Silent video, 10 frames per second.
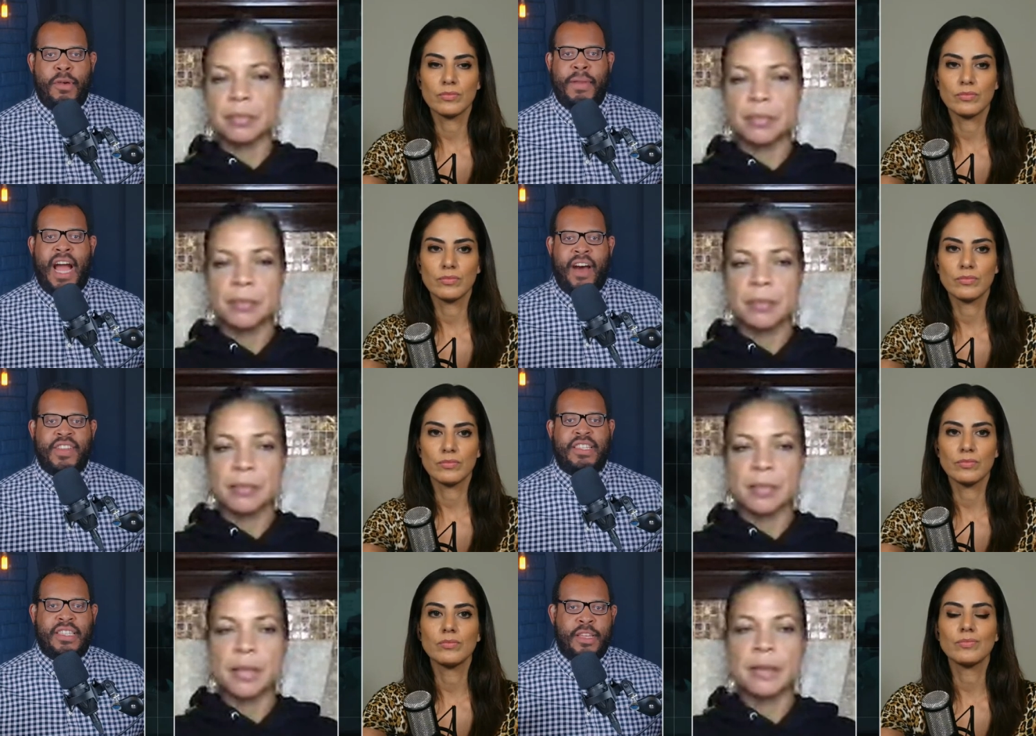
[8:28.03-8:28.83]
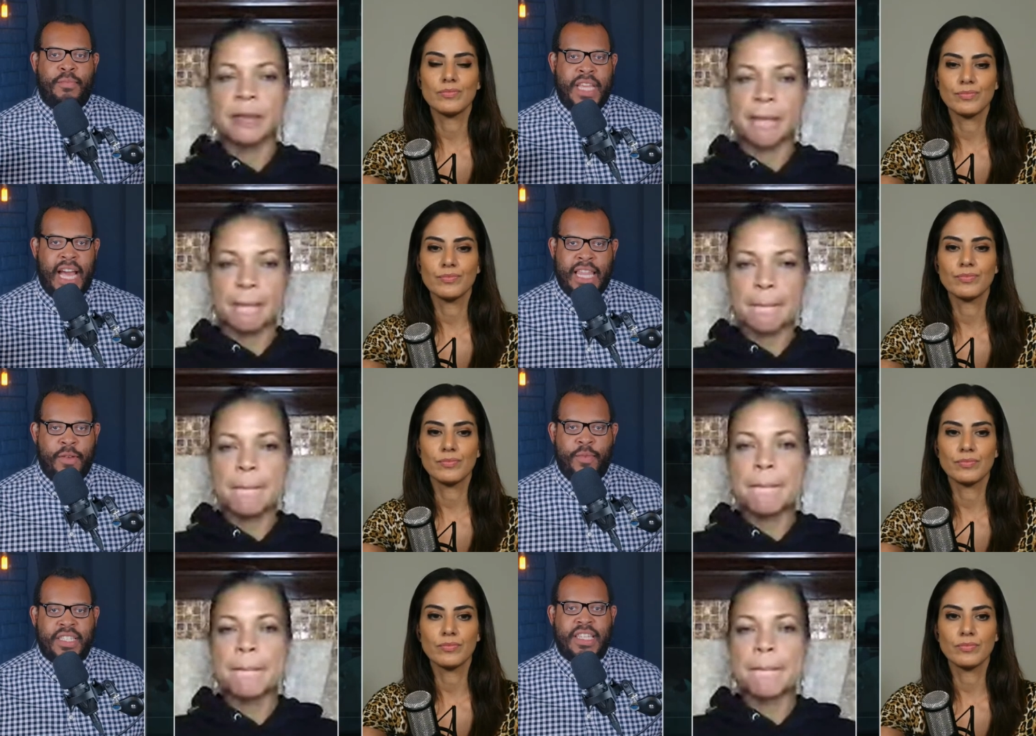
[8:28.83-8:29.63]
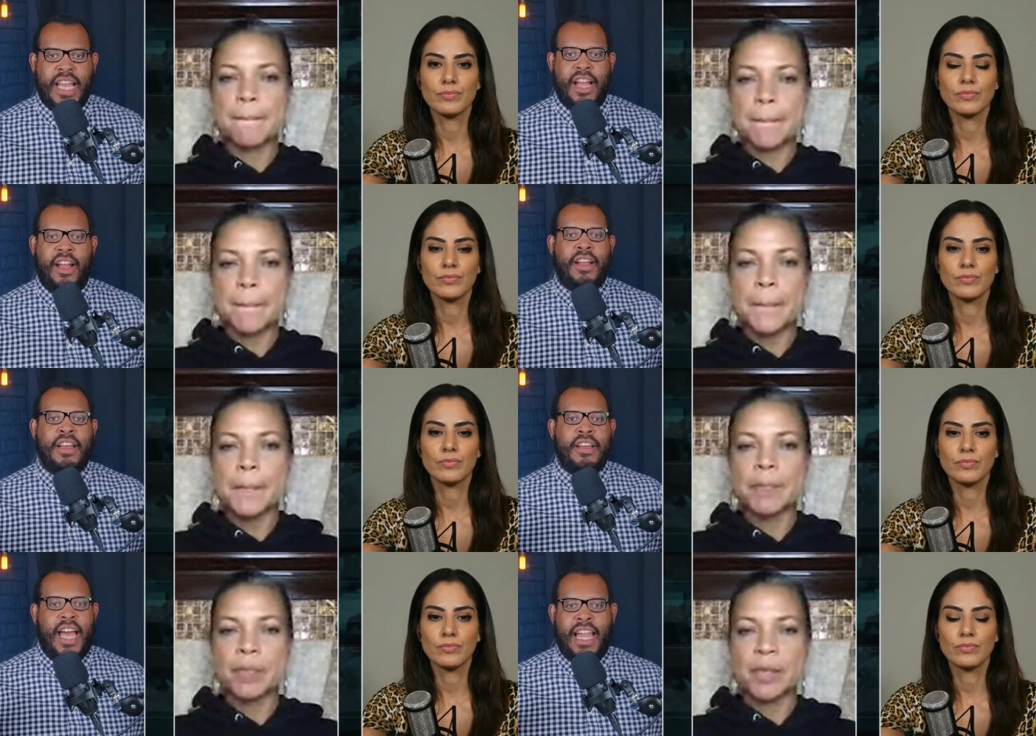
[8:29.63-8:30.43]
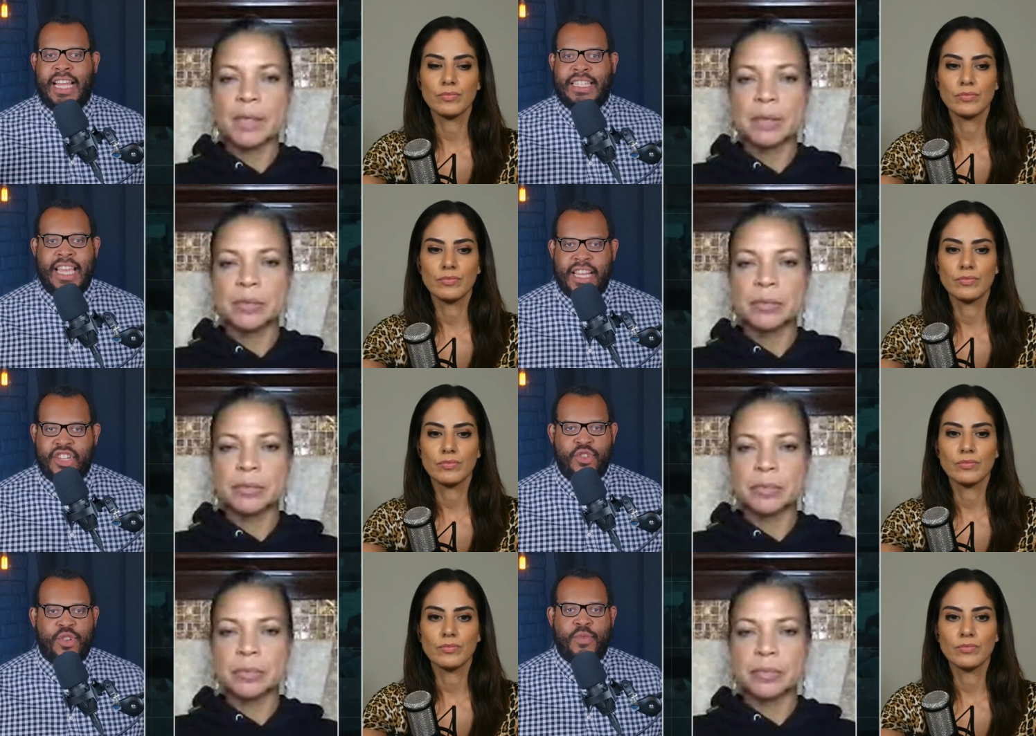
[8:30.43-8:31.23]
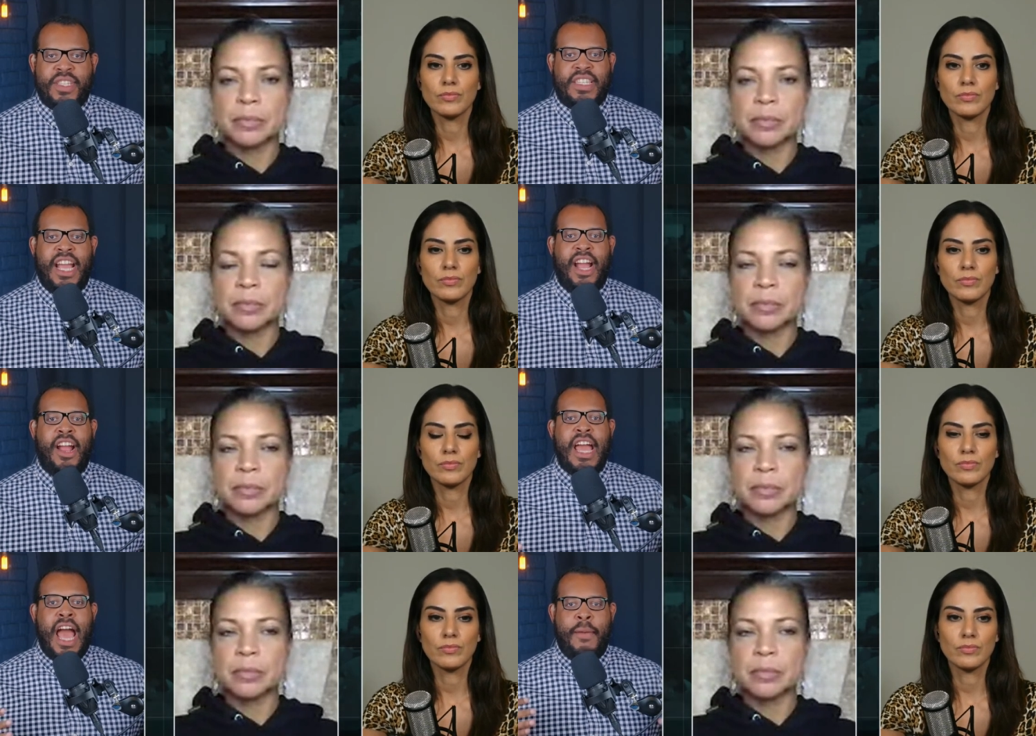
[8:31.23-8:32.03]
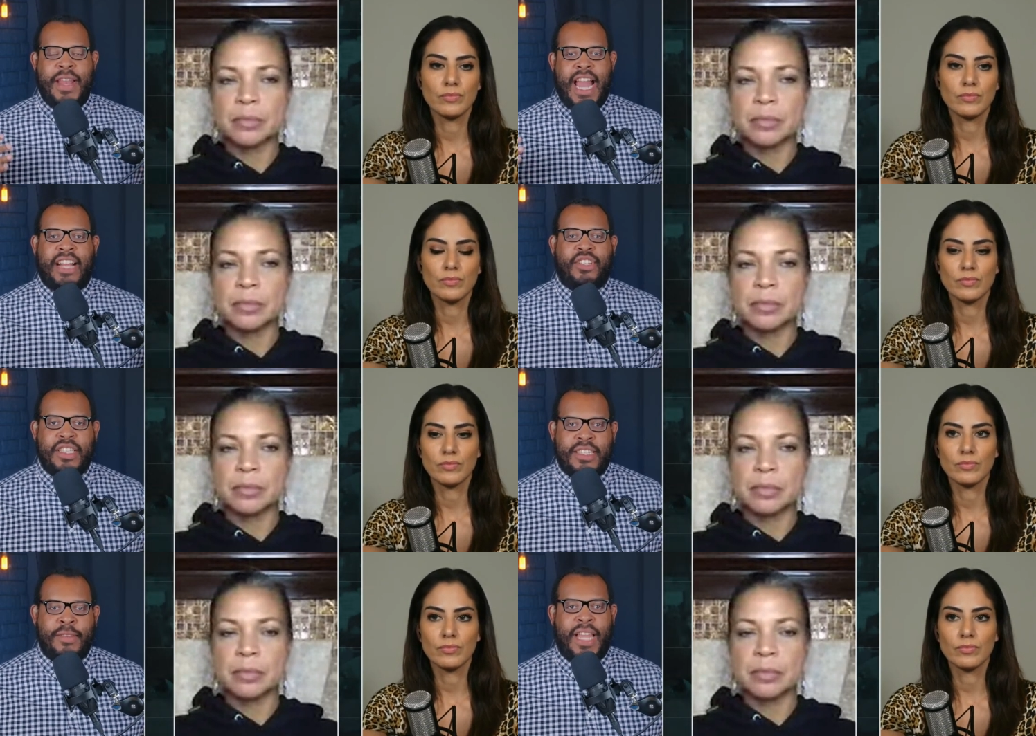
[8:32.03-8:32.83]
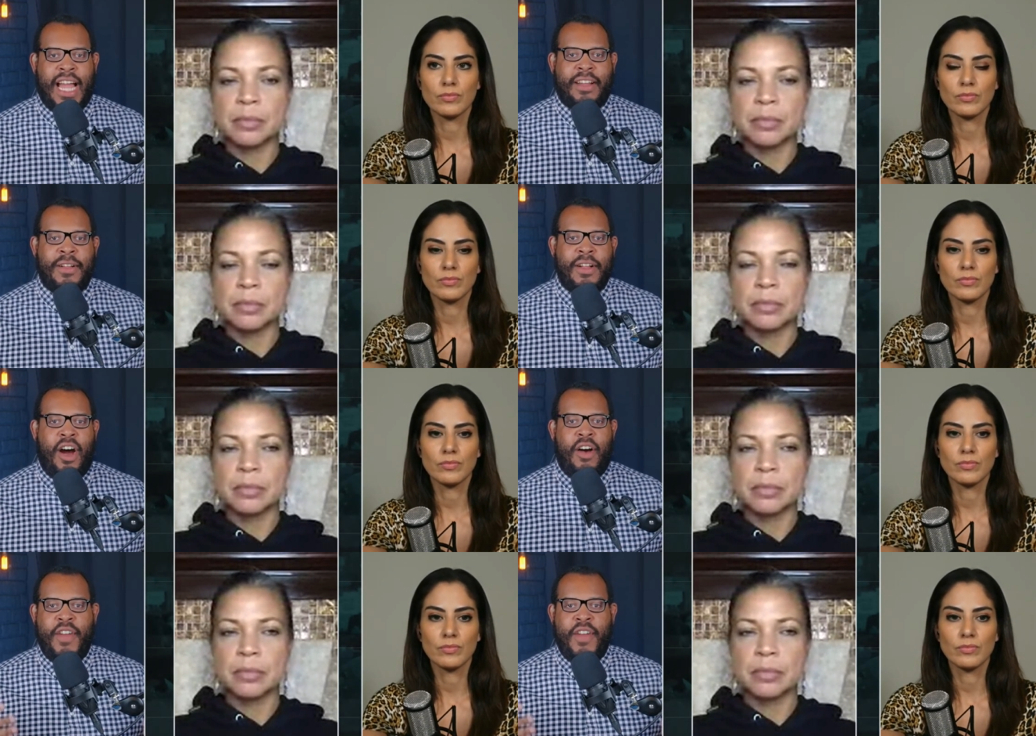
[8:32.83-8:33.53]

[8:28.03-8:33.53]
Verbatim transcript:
Speaker 1: I mean, obviously BLM was there, LA Tenants Union was there. I mean, it actually seemed like a